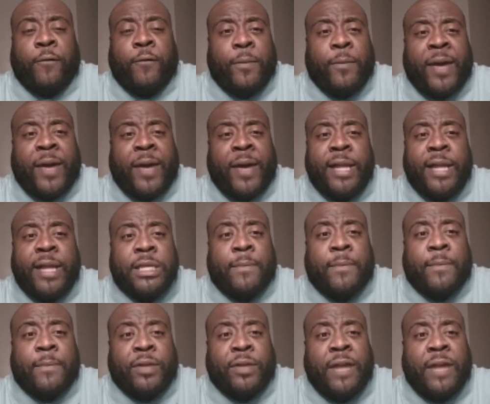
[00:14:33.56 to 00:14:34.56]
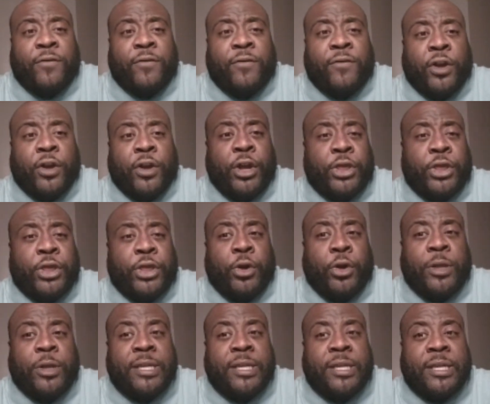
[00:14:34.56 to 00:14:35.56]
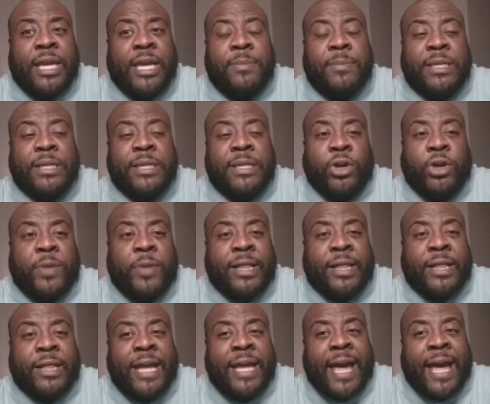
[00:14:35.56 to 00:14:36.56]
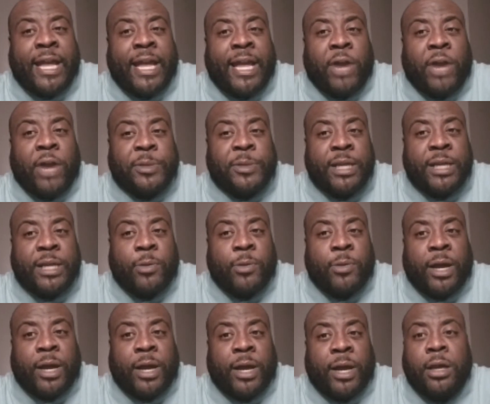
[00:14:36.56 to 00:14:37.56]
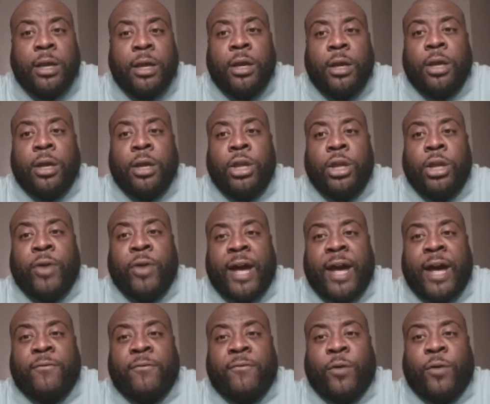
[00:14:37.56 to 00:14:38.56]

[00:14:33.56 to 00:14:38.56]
Payton's played for a good third of the teams. He's only been in the league 8 years anyway. You have